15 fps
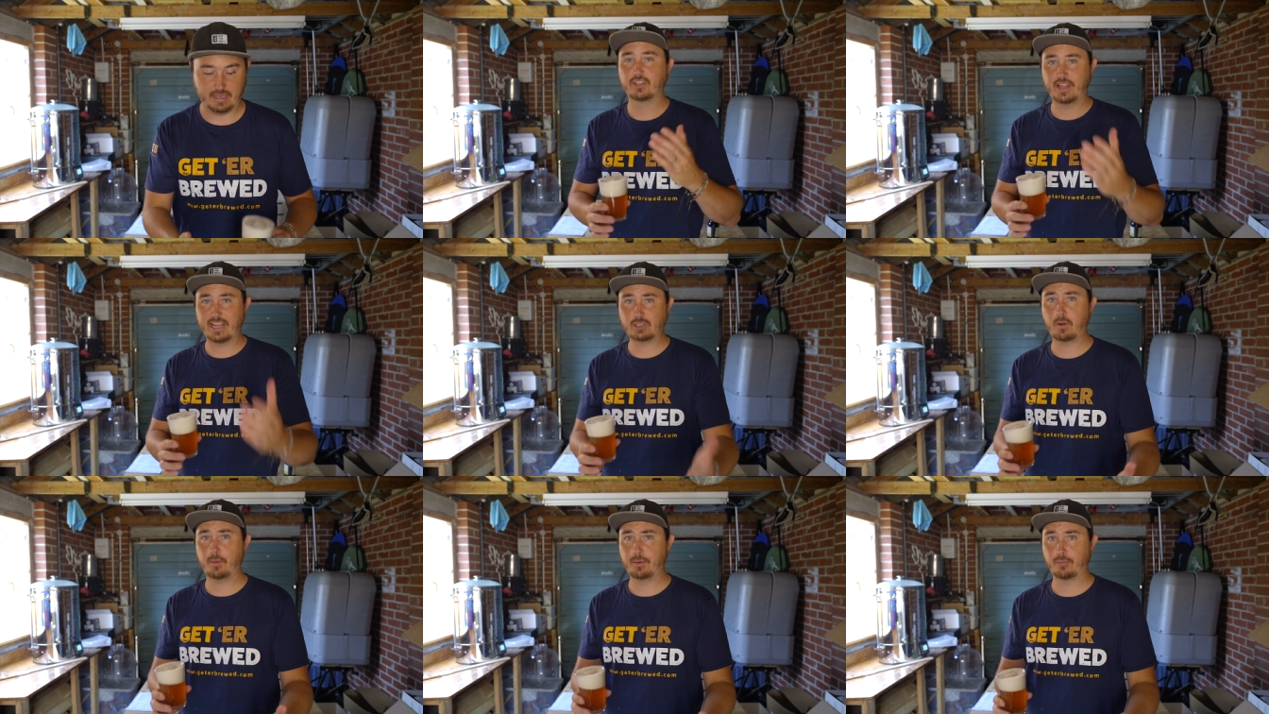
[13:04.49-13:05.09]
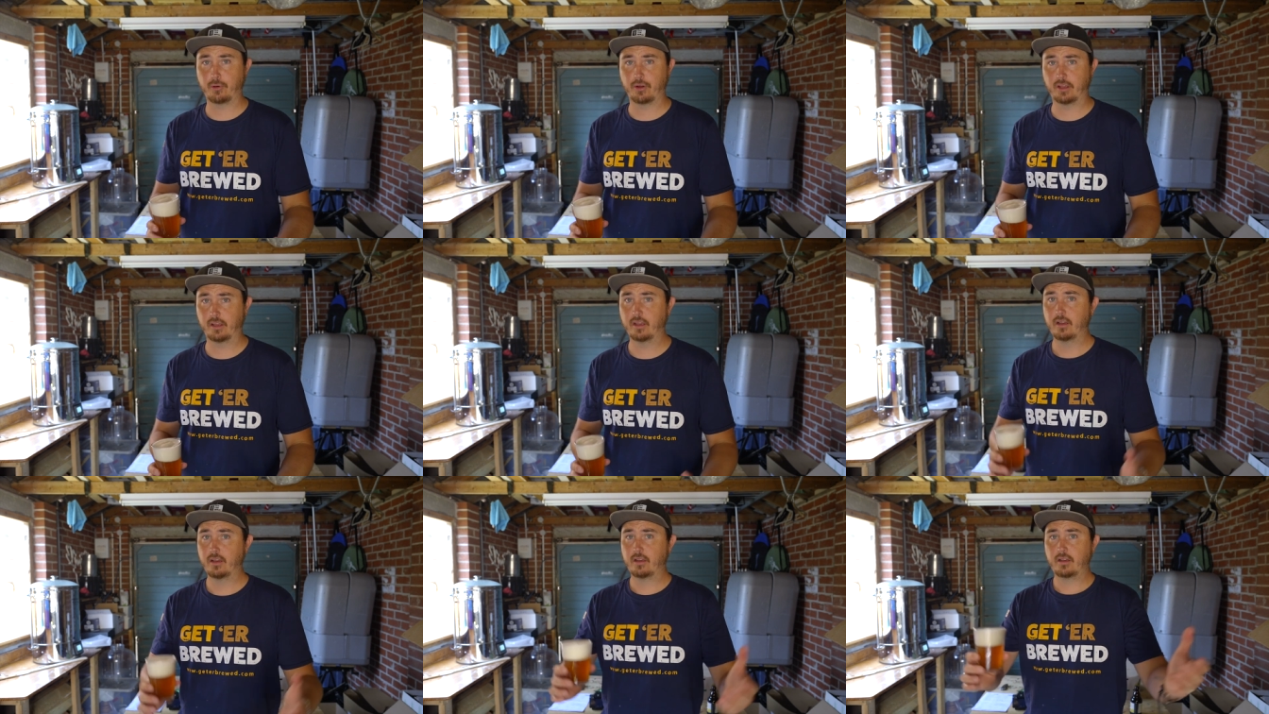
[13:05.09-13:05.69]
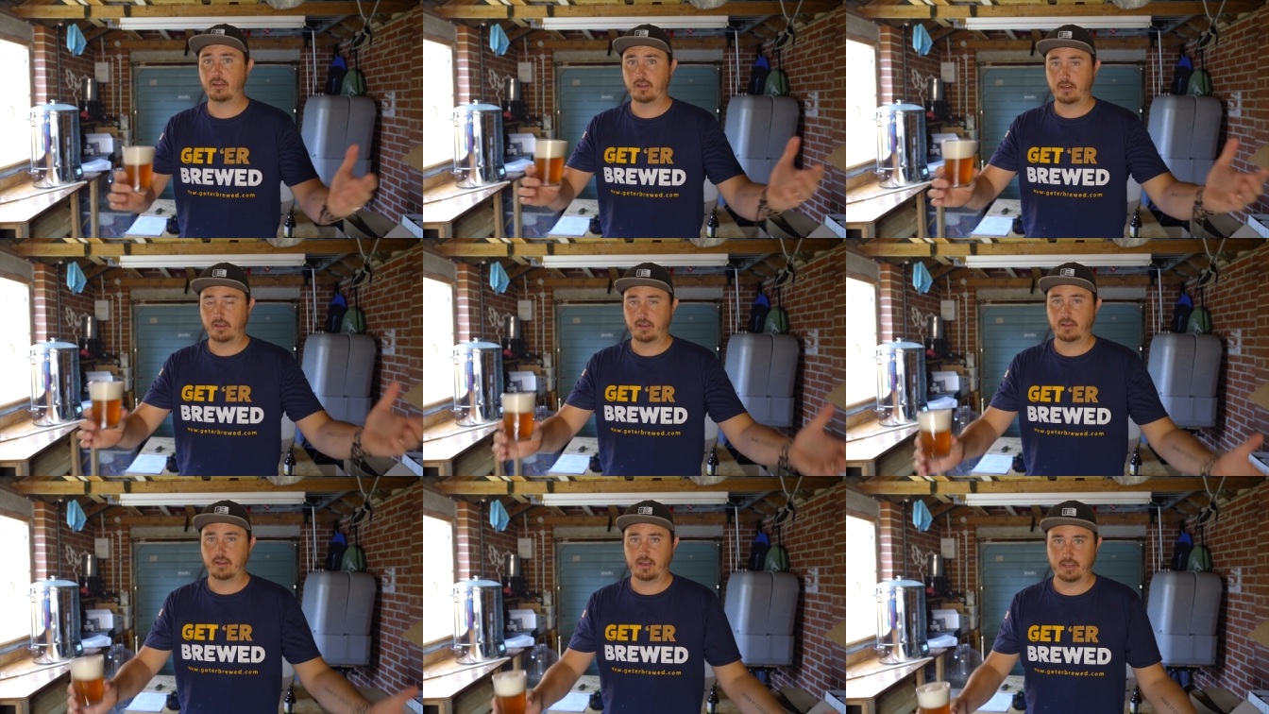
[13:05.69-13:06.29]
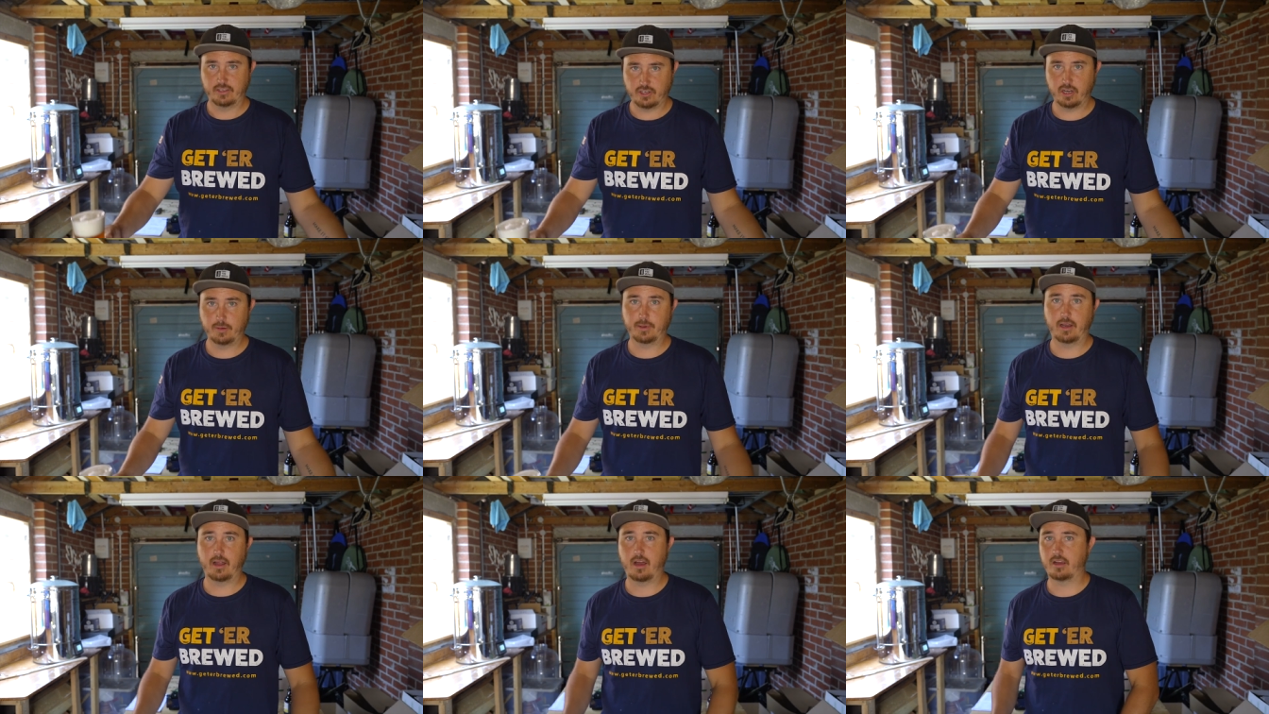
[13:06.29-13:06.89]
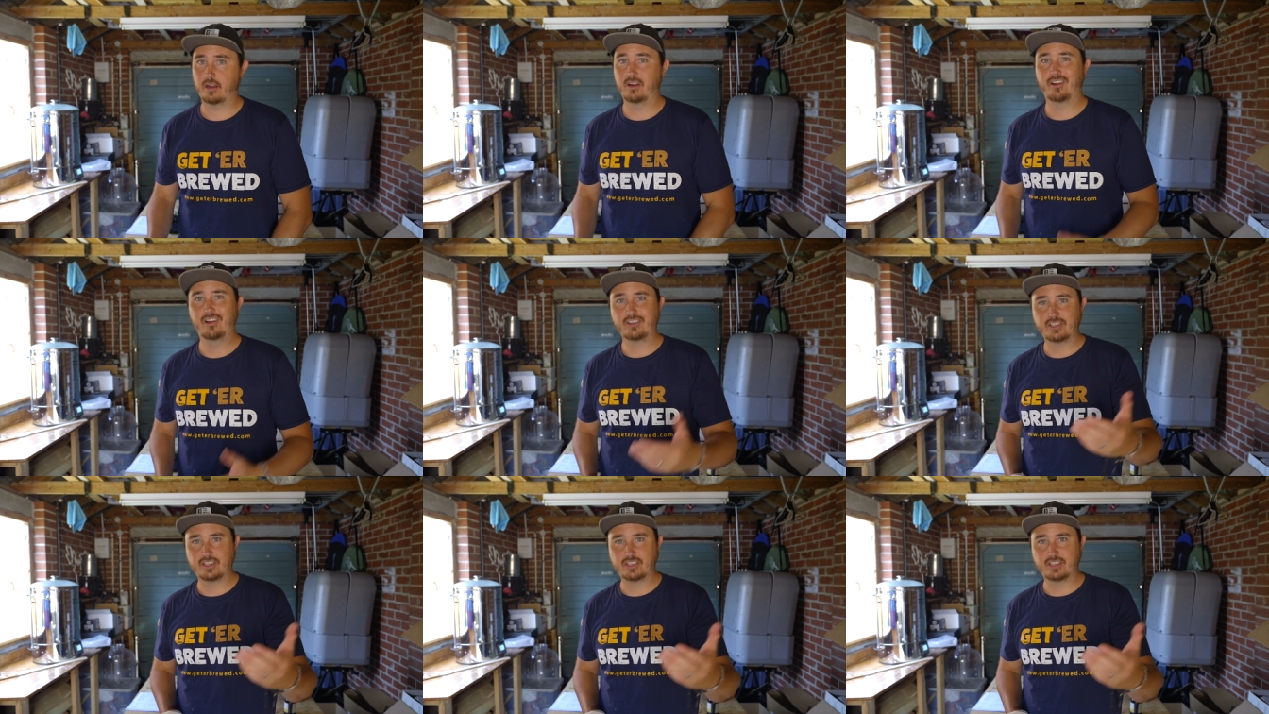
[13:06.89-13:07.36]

So that's why we're brewing a German lager